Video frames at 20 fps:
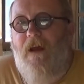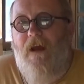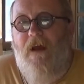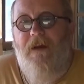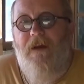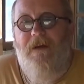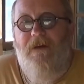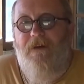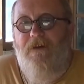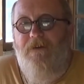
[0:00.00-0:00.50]

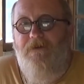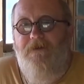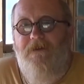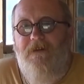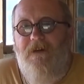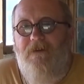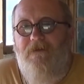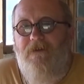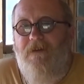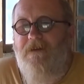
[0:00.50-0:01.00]
any of those
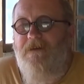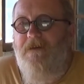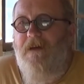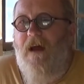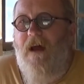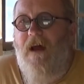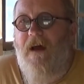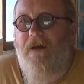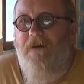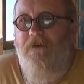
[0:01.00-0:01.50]
series,
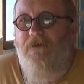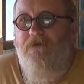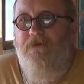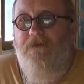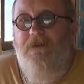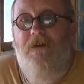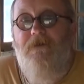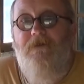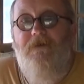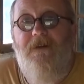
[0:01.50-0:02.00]
and
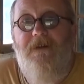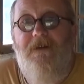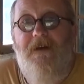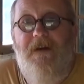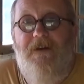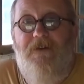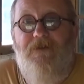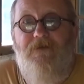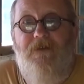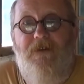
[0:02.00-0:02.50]
also
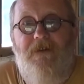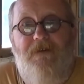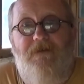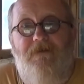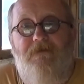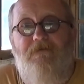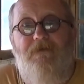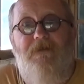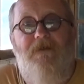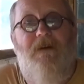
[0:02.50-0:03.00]

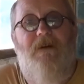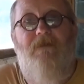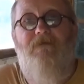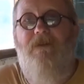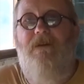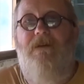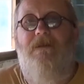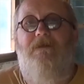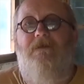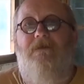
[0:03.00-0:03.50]
Detectorists, which I think is